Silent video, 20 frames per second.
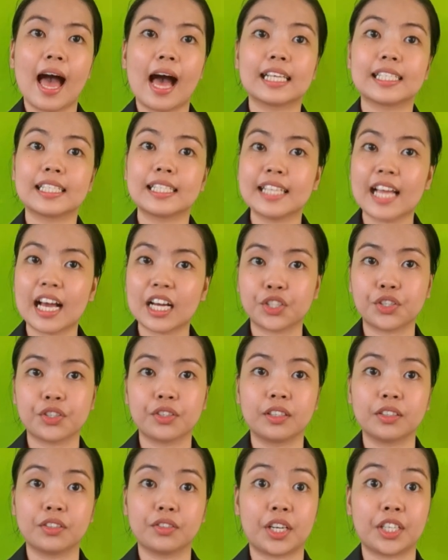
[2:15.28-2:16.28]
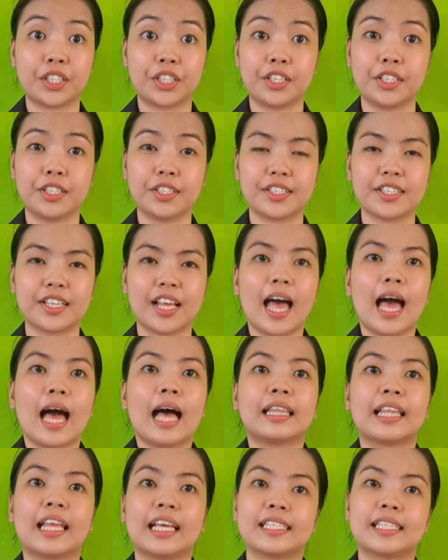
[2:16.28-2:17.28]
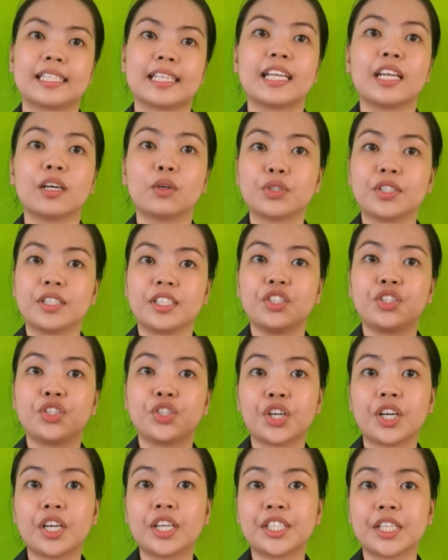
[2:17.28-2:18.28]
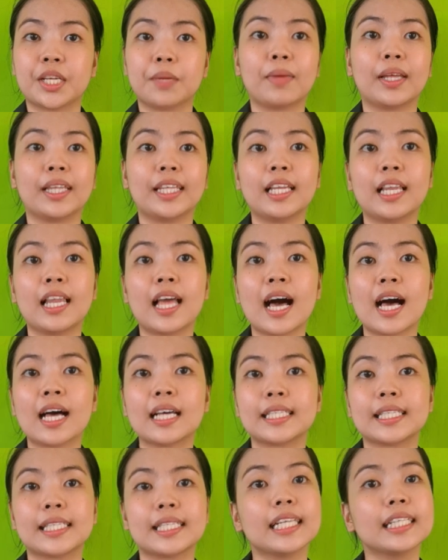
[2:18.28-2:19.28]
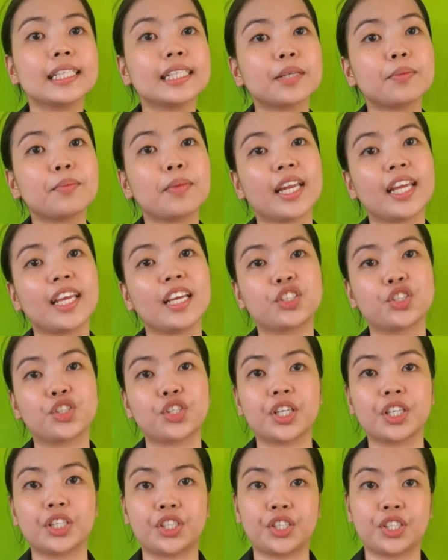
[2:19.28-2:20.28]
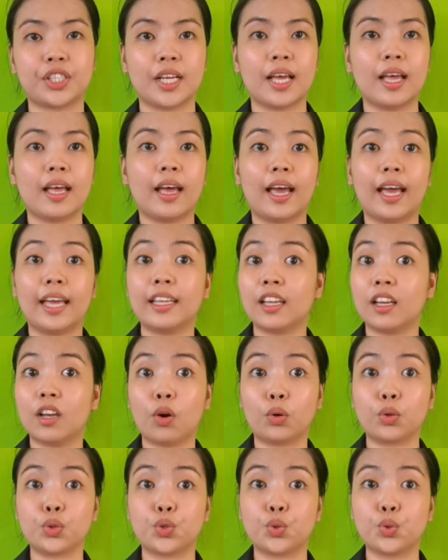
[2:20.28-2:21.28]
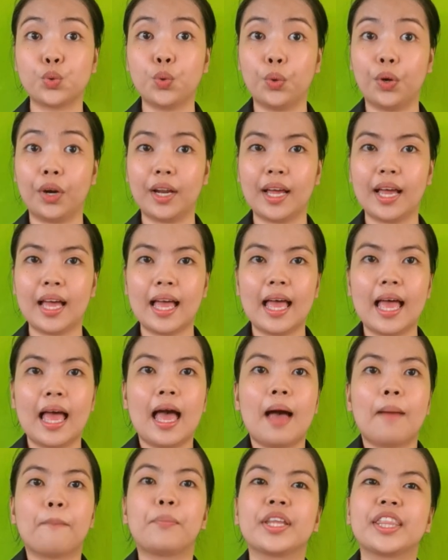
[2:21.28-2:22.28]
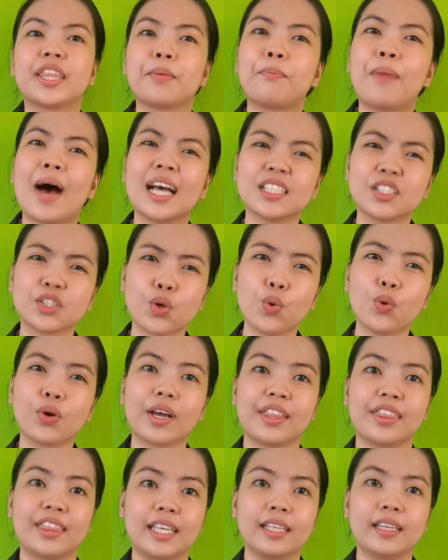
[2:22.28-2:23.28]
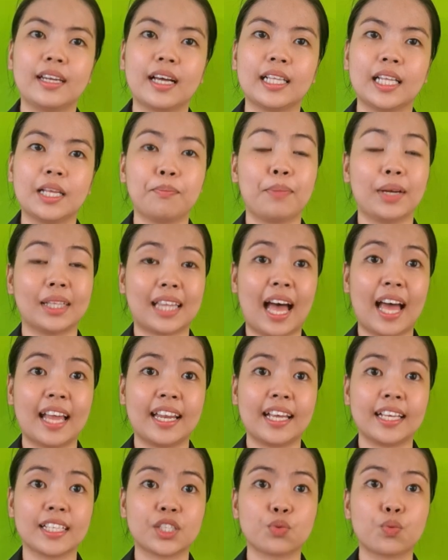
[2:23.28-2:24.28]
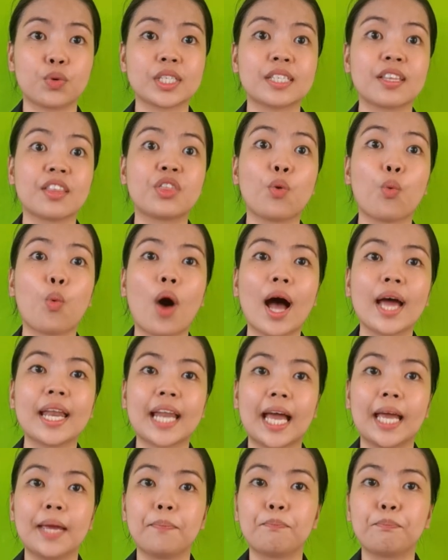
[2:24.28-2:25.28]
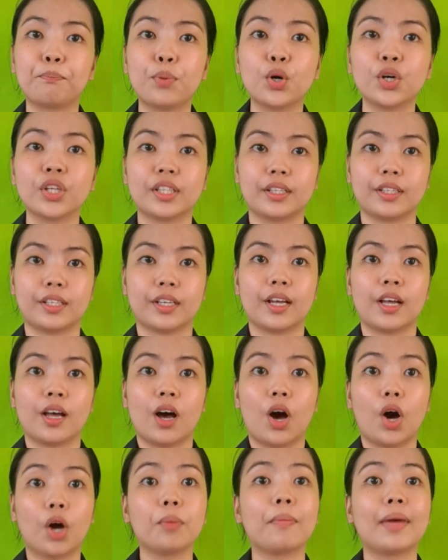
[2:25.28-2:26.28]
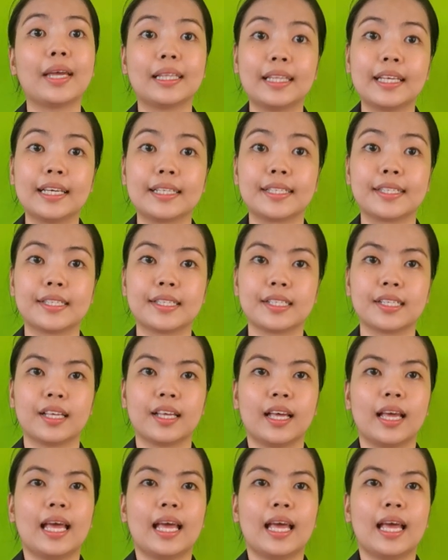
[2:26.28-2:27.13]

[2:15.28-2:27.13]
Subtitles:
as national treasures, like San Agustin Church in Manila, Santa Maria Church in Ilocos Sur. But the Basco Cathedral in Batanes was the one I put on my list.